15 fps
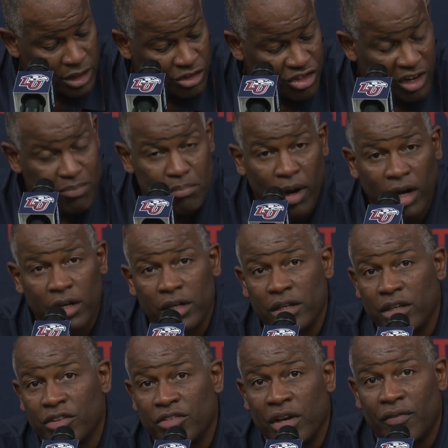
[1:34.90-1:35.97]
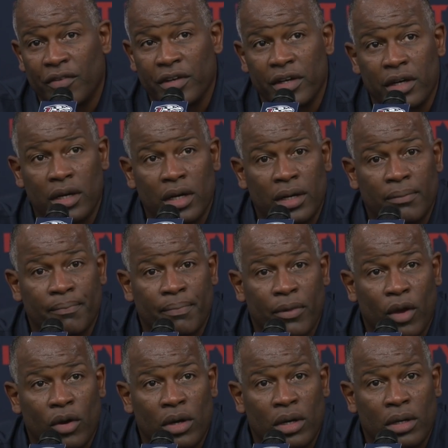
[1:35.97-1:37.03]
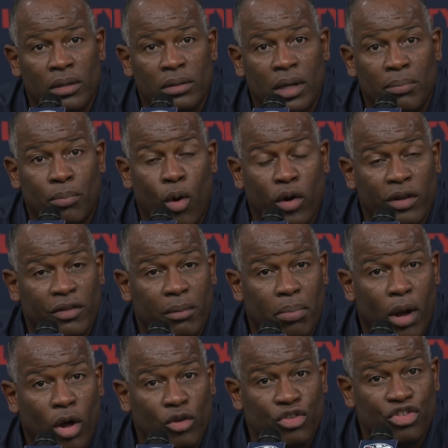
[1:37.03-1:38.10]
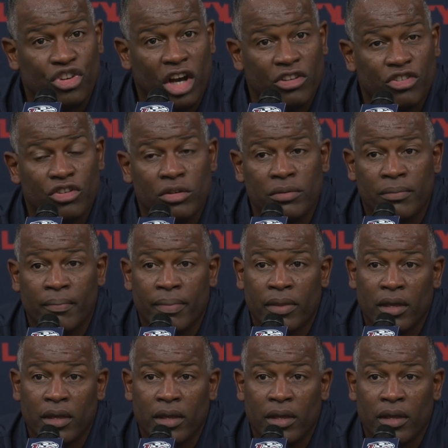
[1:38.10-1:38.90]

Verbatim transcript: Jeff Monken is definitely um, uh, a part of the Paul Johnson,